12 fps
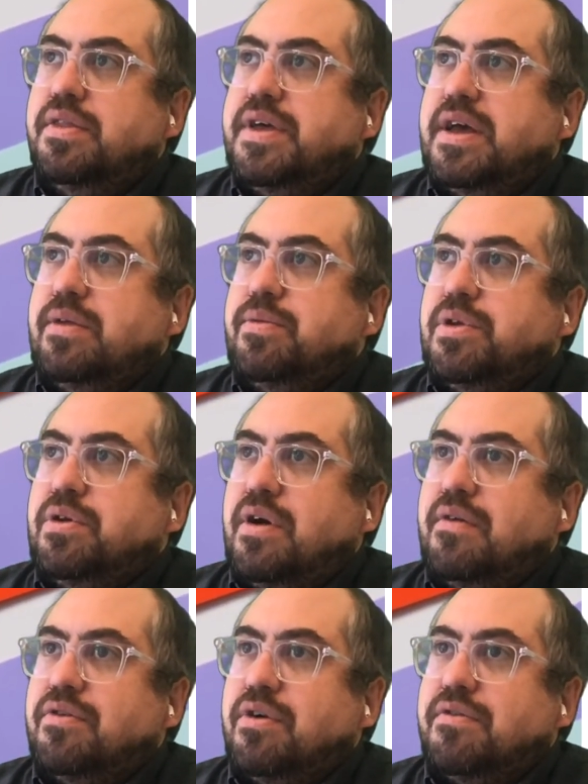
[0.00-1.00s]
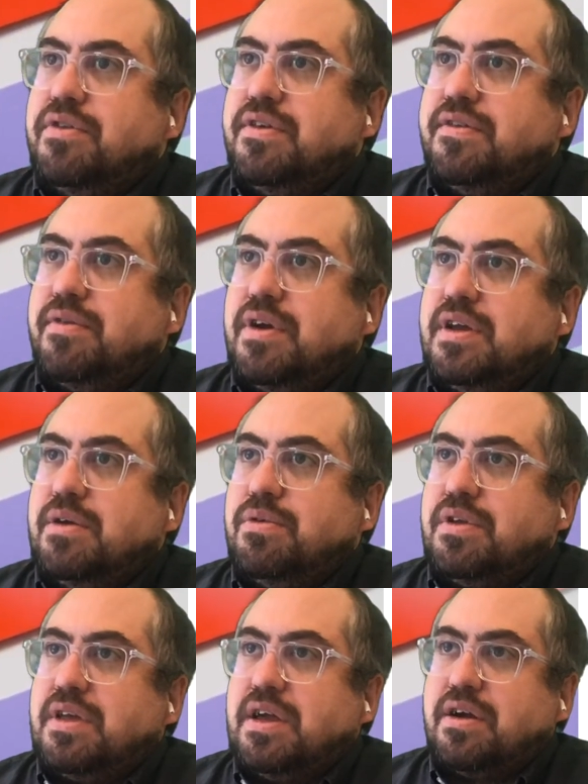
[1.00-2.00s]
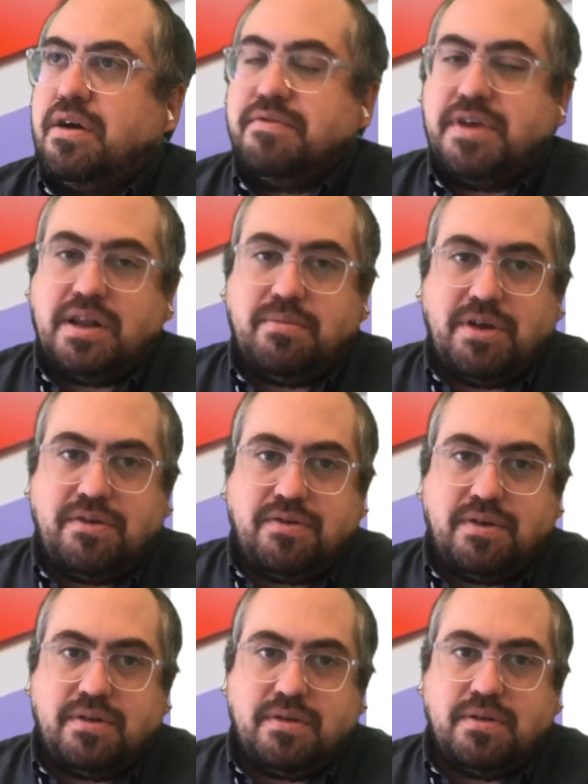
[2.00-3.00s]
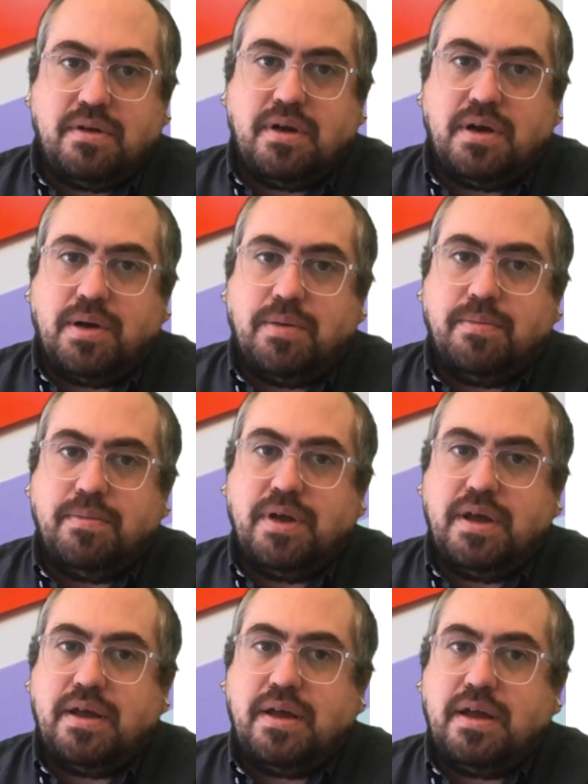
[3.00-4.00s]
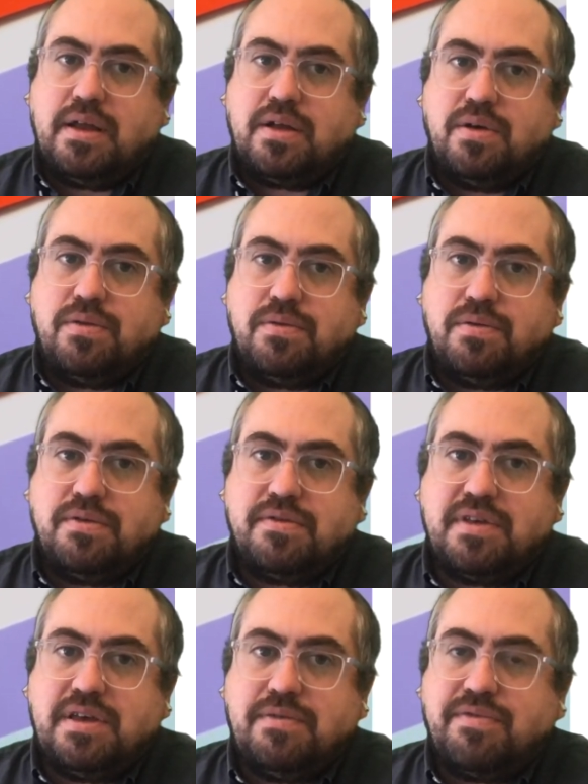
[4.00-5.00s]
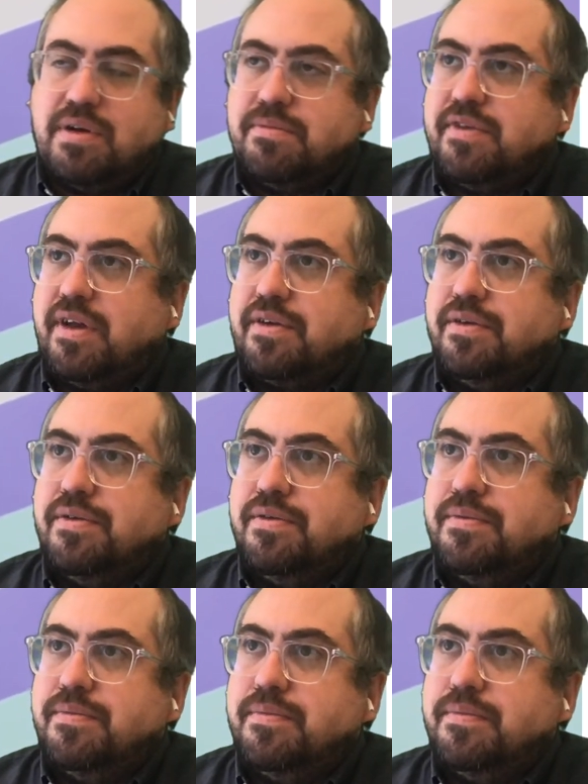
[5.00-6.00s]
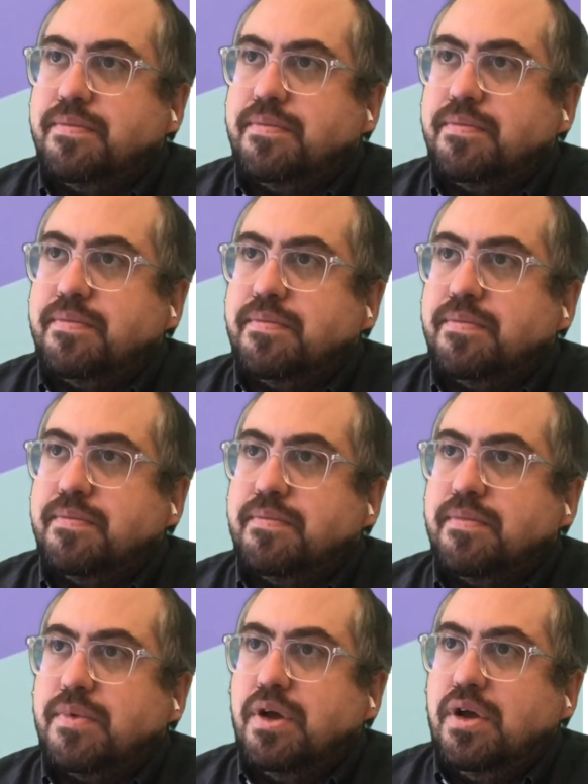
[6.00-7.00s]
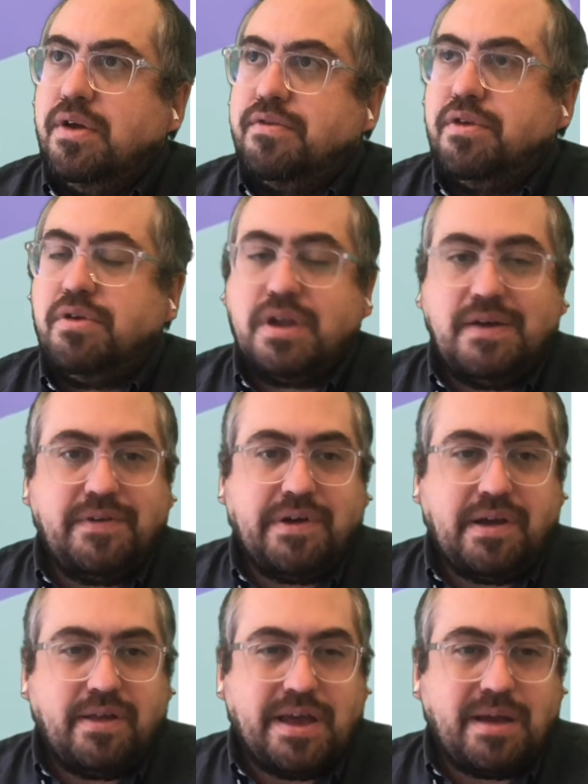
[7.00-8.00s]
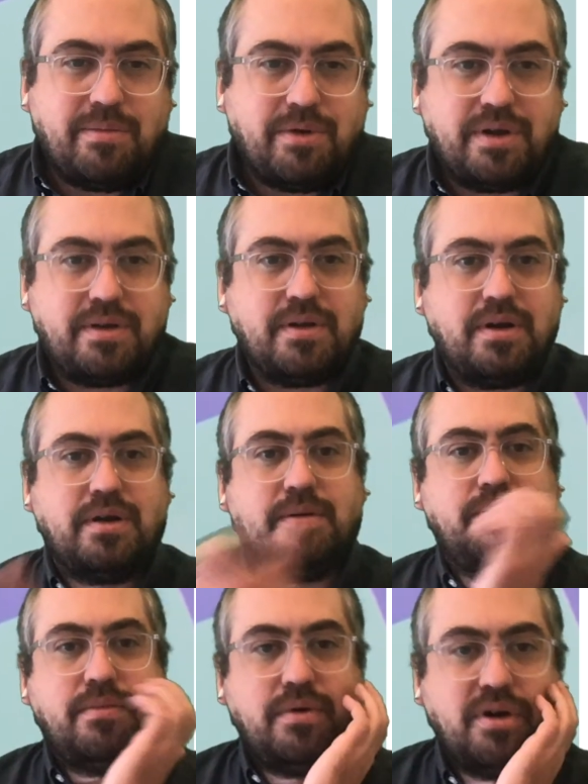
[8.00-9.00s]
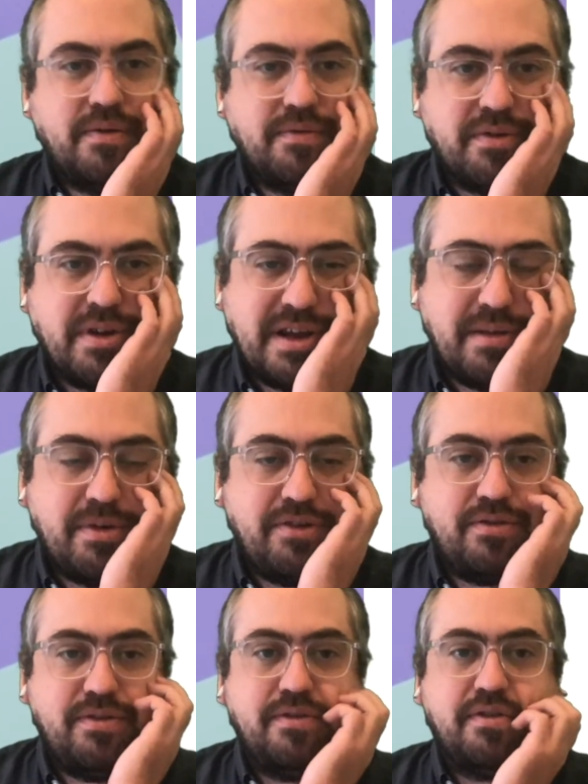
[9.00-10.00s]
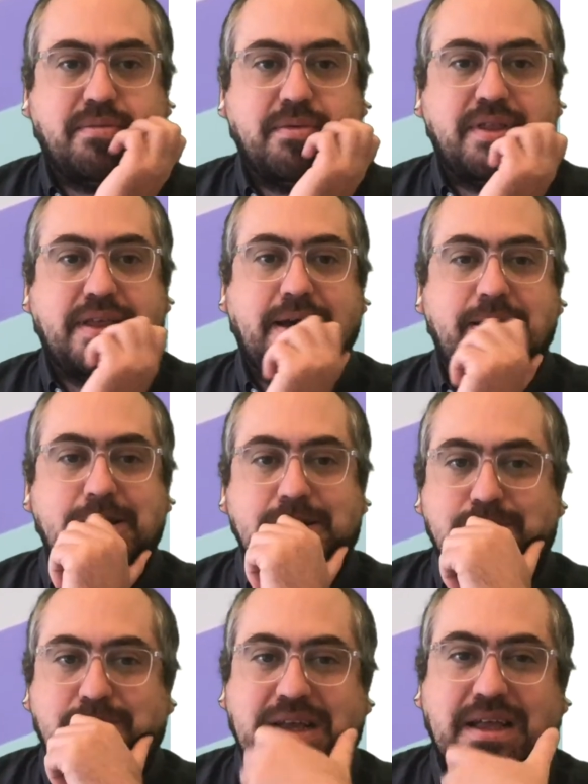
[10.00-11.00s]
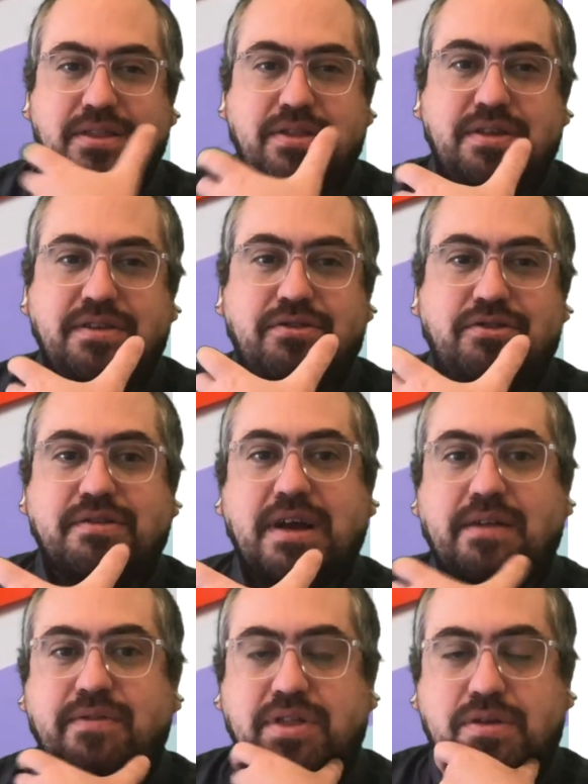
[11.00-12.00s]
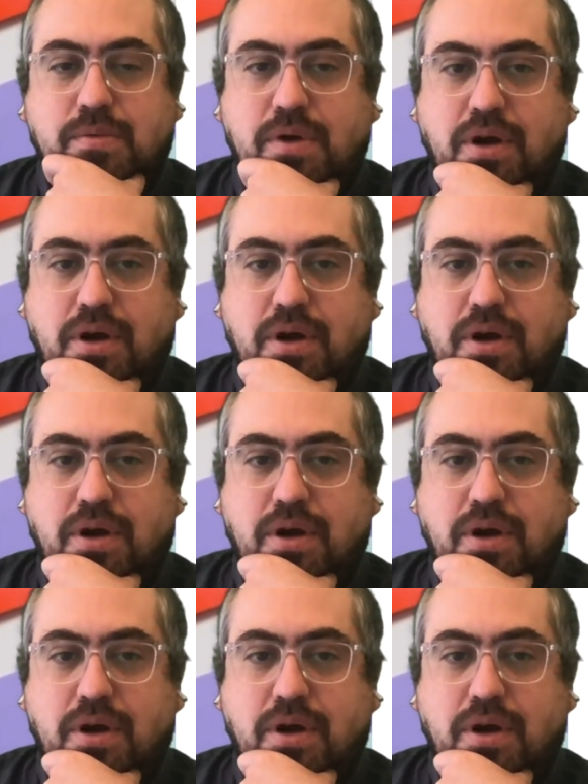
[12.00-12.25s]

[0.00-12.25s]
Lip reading: then when you hover over this, right, it would kick off the animation and go through its keyframe cycle. So you could have very elaborate hover animations or something like that. But again, these are just kind of like the